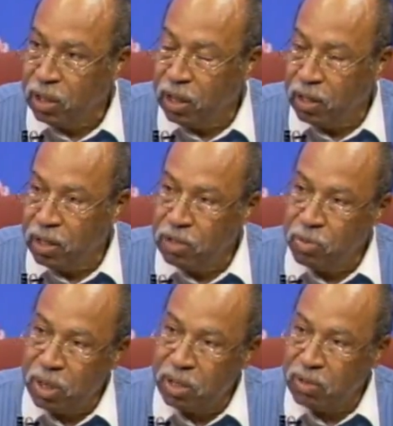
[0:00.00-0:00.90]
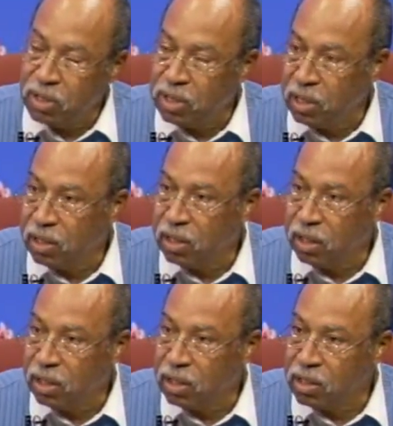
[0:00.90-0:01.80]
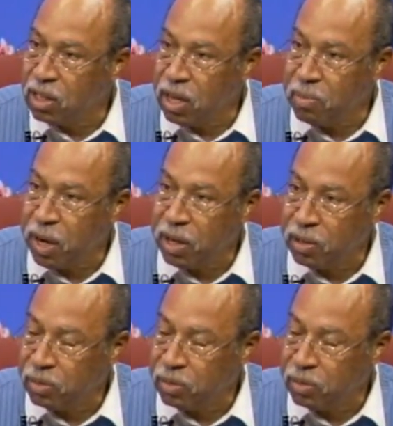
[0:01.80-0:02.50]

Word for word: And each one of us need to look and say, Am I